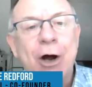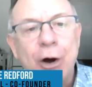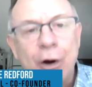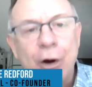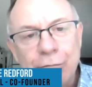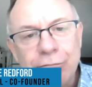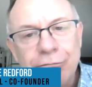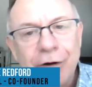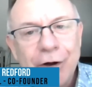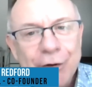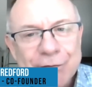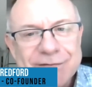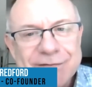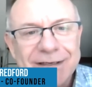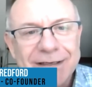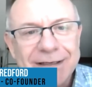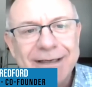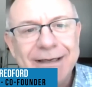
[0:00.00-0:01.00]
All
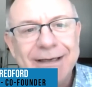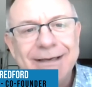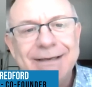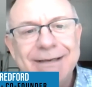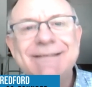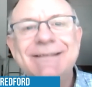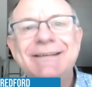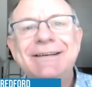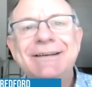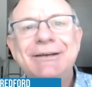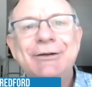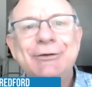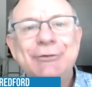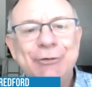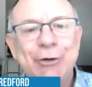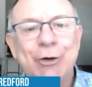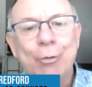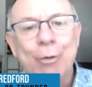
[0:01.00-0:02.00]
roads lead
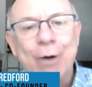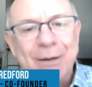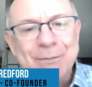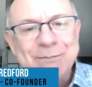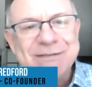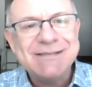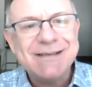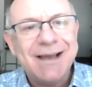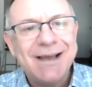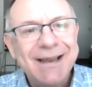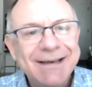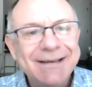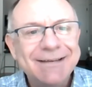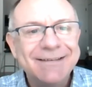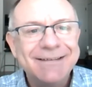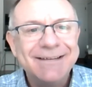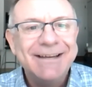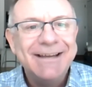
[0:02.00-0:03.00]
to your
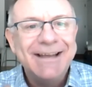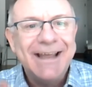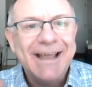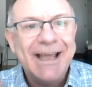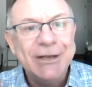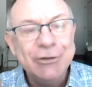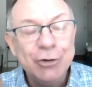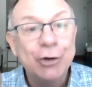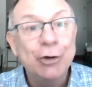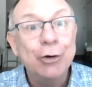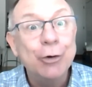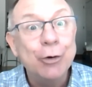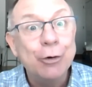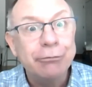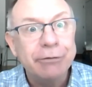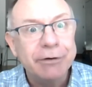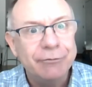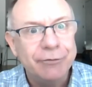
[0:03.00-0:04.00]
website and your
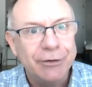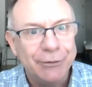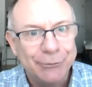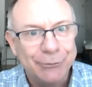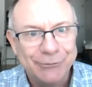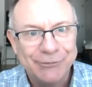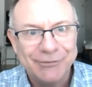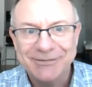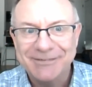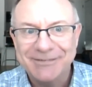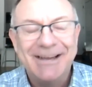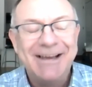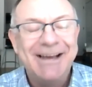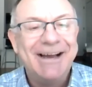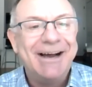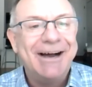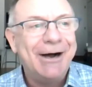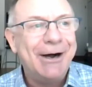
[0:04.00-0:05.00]
Google reviews.
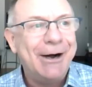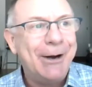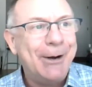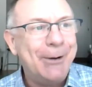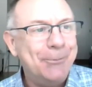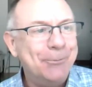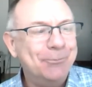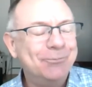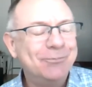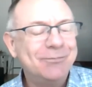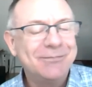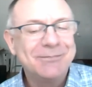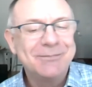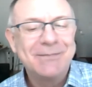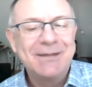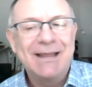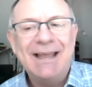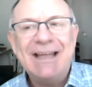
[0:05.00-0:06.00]
Um,
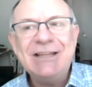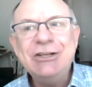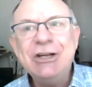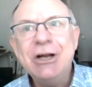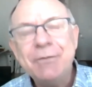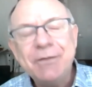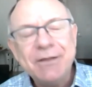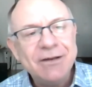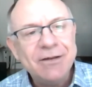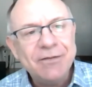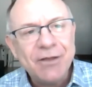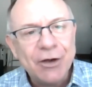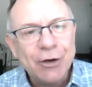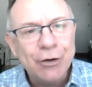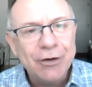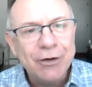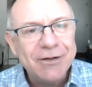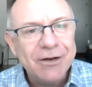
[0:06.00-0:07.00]
and you know, the,
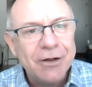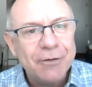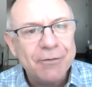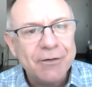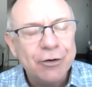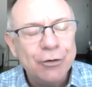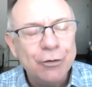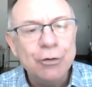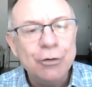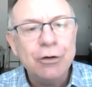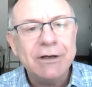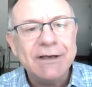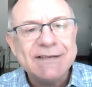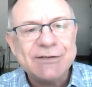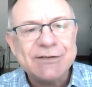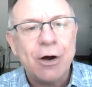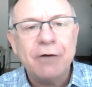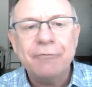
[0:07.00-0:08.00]
the, you know the Google
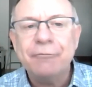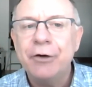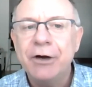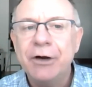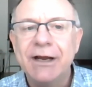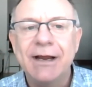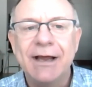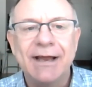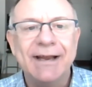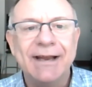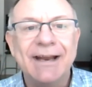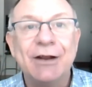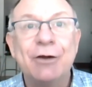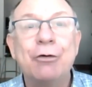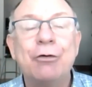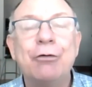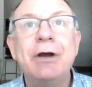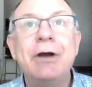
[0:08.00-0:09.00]
is offering an
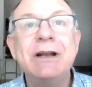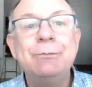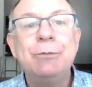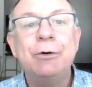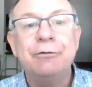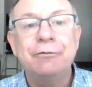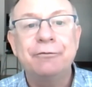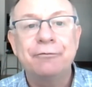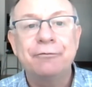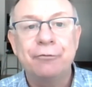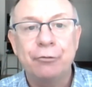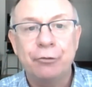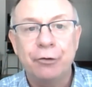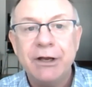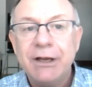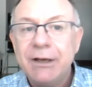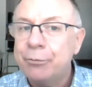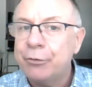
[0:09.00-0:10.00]
incredible
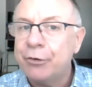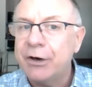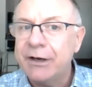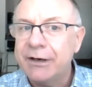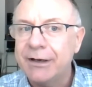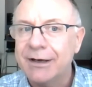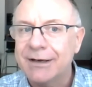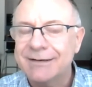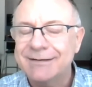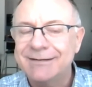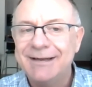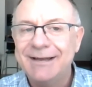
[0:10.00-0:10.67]
free product.